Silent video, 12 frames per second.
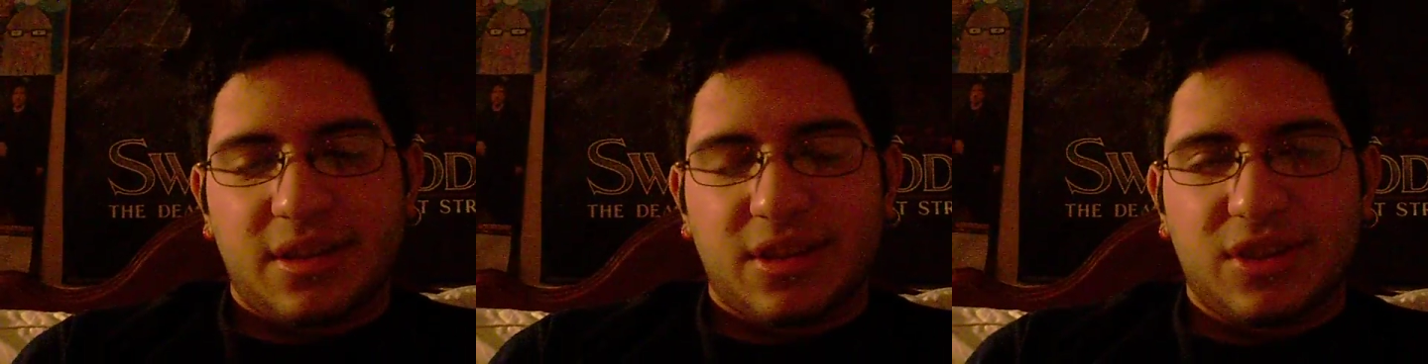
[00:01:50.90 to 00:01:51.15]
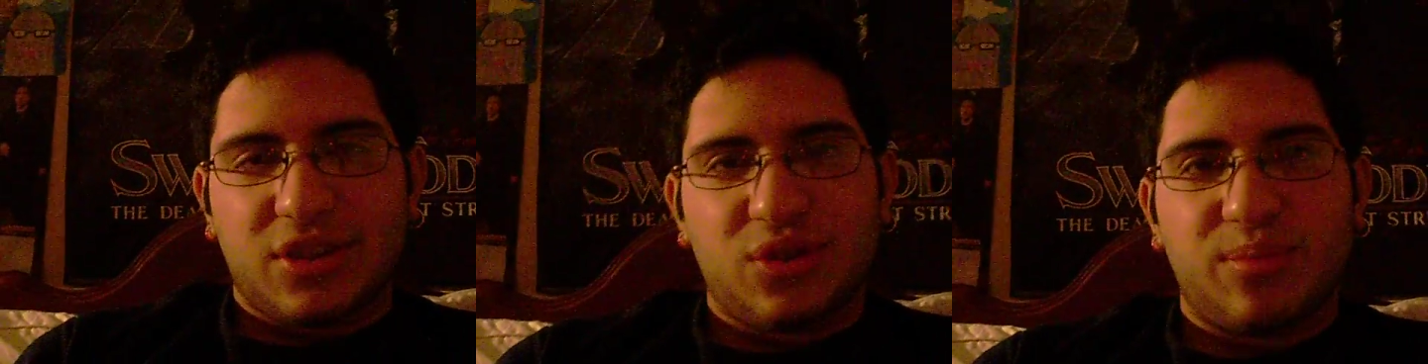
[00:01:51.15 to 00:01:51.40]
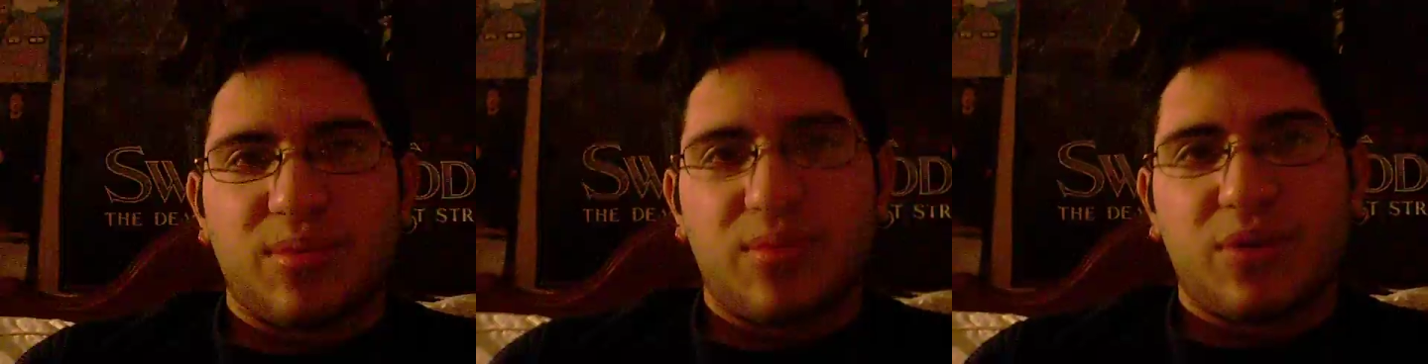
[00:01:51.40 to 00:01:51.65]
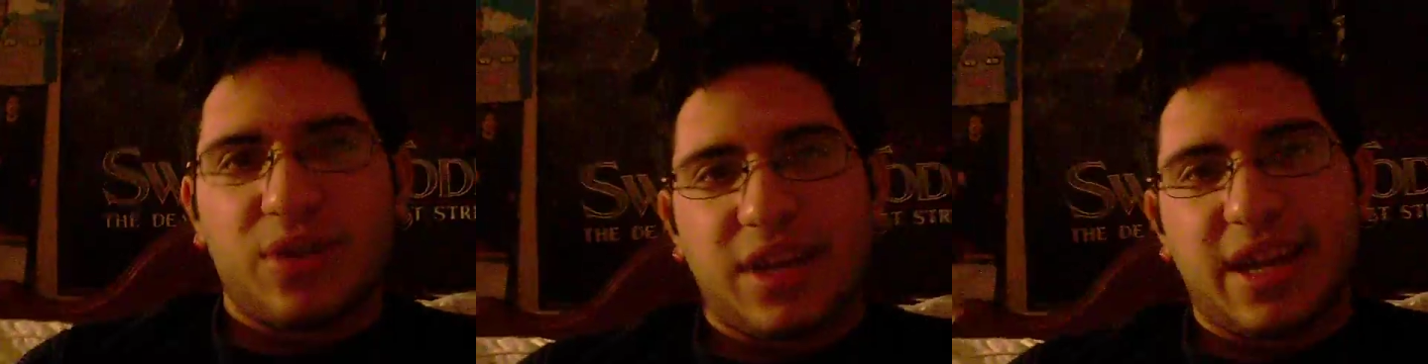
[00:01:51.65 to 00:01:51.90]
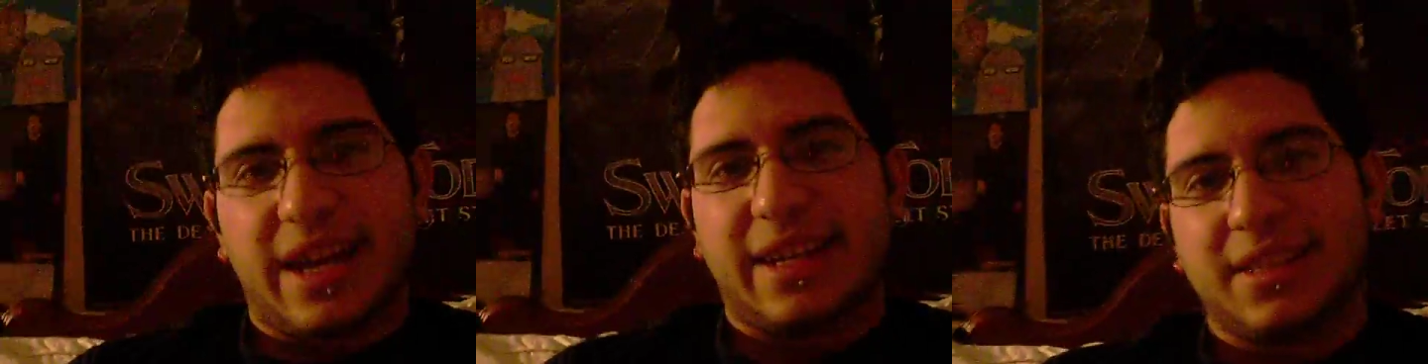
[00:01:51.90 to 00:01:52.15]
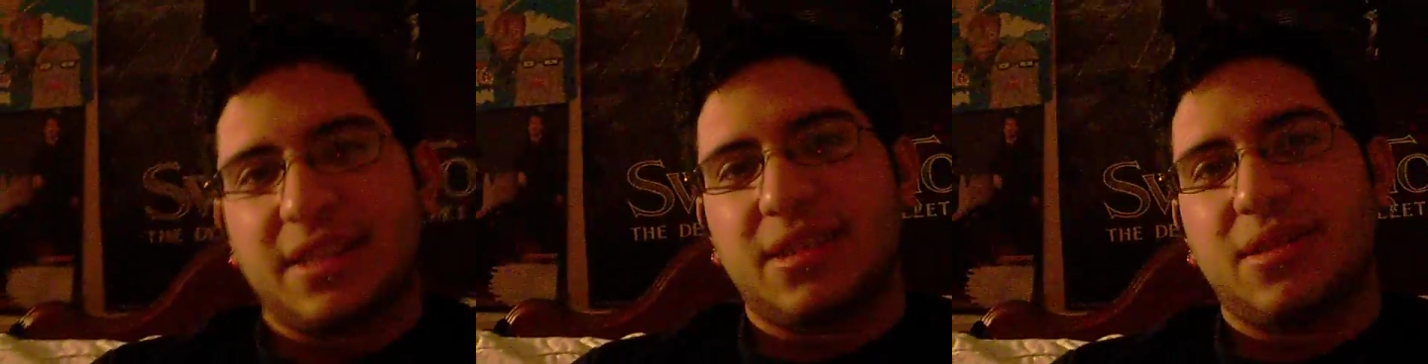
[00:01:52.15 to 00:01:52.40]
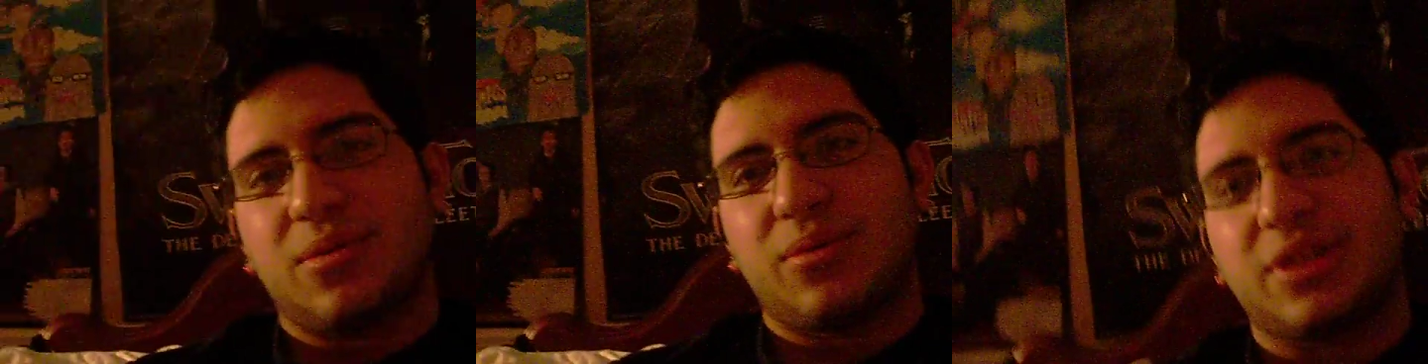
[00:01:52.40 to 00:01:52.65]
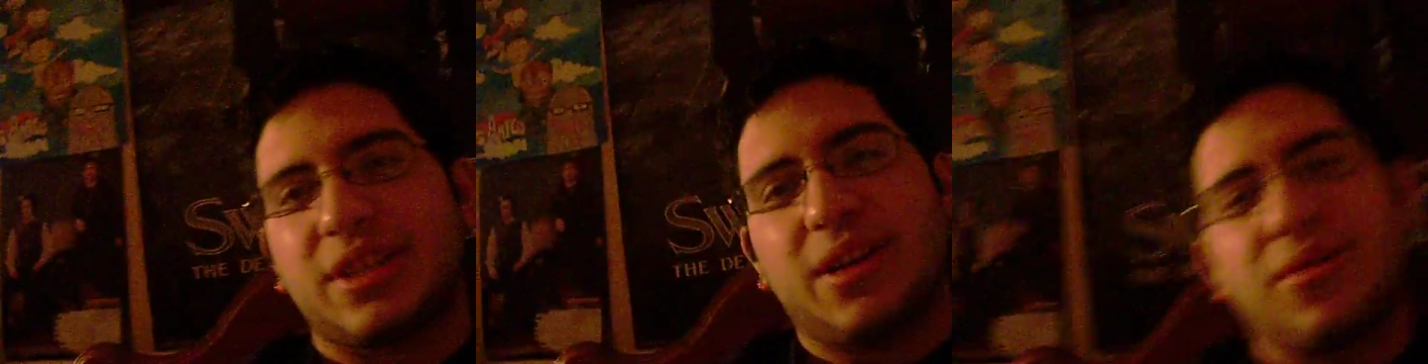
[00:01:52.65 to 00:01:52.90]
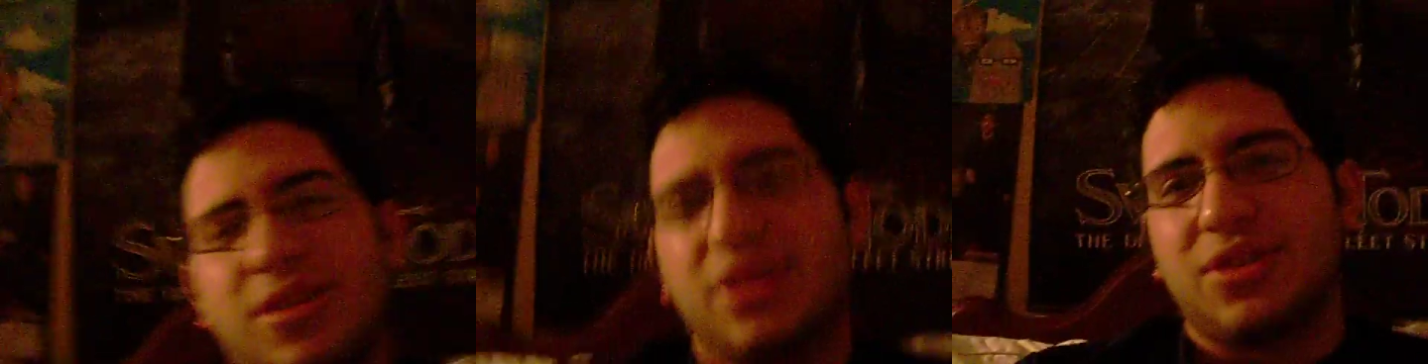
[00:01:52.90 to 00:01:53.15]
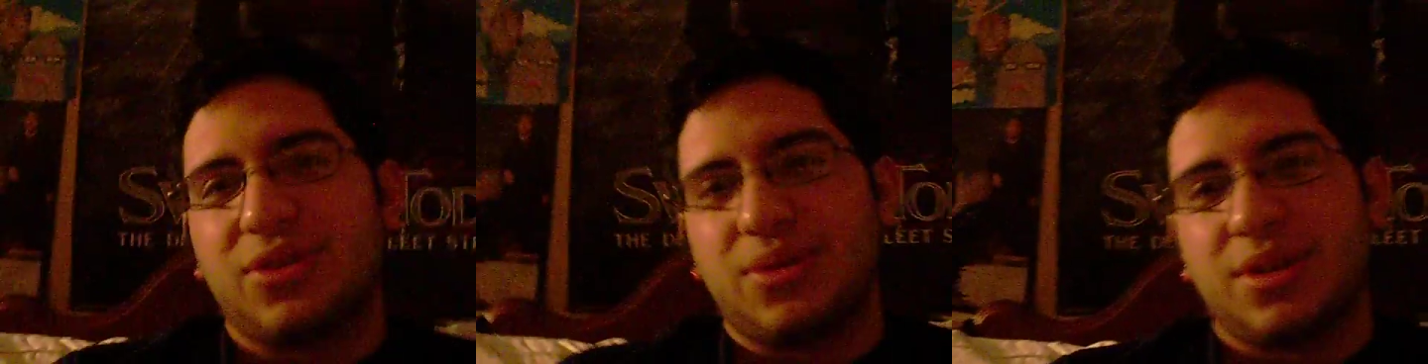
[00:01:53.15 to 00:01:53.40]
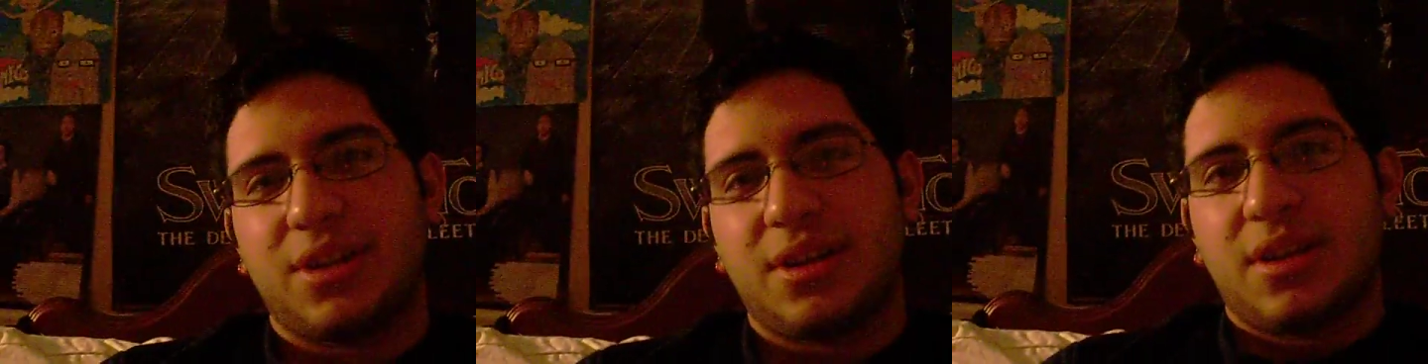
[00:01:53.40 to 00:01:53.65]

Superboy Cassie, which I really enjoyed.